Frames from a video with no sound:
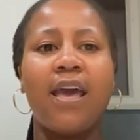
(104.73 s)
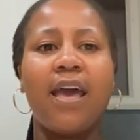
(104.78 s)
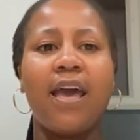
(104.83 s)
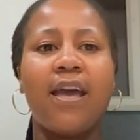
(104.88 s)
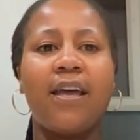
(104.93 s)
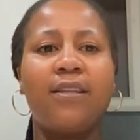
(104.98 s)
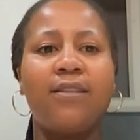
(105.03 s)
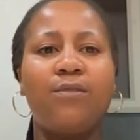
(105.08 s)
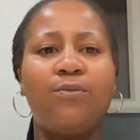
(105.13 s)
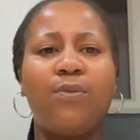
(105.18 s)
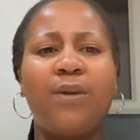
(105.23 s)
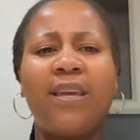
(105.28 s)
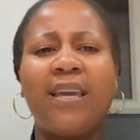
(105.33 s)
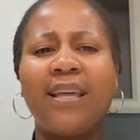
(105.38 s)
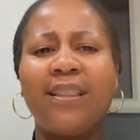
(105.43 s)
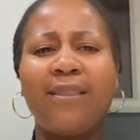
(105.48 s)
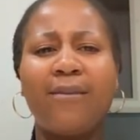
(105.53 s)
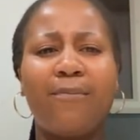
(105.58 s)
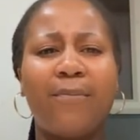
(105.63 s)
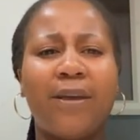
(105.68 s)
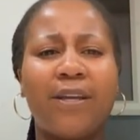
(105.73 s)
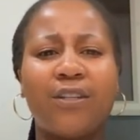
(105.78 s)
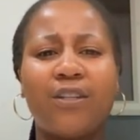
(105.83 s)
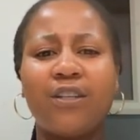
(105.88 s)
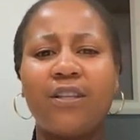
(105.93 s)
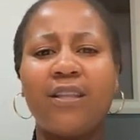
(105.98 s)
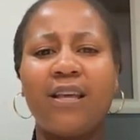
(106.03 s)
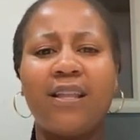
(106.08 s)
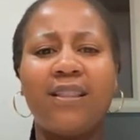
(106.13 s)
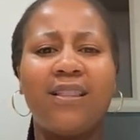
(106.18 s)
and we get the
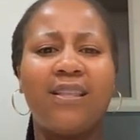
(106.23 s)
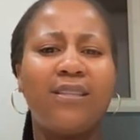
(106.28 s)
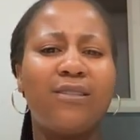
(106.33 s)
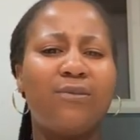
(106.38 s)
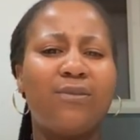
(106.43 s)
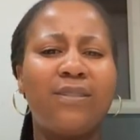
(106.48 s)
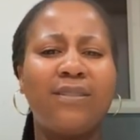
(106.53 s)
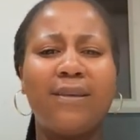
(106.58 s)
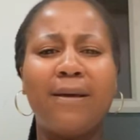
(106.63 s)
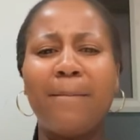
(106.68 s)
picture that this was